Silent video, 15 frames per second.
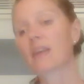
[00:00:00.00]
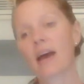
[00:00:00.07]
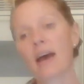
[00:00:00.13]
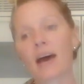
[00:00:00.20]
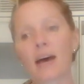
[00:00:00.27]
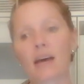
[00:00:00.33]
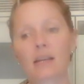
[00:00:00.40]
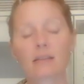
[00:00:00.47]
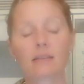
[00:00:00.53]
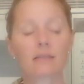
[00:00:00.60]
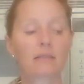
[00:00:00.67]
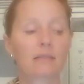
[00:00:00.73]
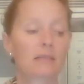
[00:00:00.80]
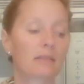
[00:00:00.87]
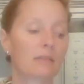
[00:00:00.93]
that
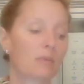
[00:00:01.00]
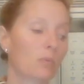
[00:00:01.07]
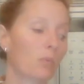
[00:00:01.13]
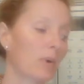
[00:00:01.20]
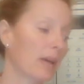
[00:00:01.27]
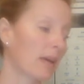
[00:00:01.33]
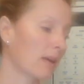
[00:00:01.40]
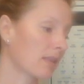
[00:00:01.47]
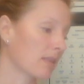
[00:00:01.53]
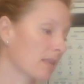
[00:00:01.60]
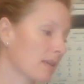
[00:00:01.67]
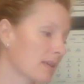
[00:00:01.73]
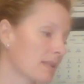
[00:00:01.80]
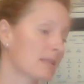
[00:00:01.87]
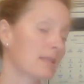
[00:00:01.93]
with
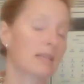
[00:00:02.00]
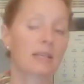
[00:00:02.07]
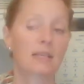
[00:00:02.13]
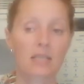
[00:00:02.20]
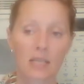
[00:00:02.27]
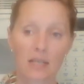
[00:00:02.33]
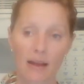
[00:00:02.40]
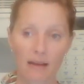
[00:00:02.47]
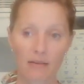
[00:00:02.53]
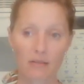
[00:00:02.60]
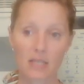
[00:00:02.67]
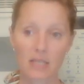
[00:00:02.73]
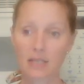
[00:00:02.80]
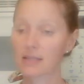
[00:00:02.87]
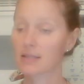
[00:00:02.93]
16
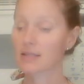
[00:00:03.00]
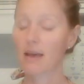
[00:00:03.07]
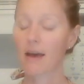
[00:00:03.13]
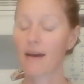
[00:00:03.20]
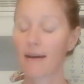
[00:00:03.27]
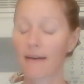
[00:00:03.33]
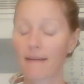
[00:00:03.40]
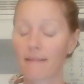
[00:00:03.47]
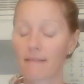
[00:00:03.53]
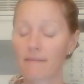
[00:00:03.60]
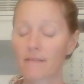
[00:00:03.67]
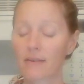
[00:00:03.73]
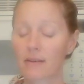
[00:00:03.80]
ounces of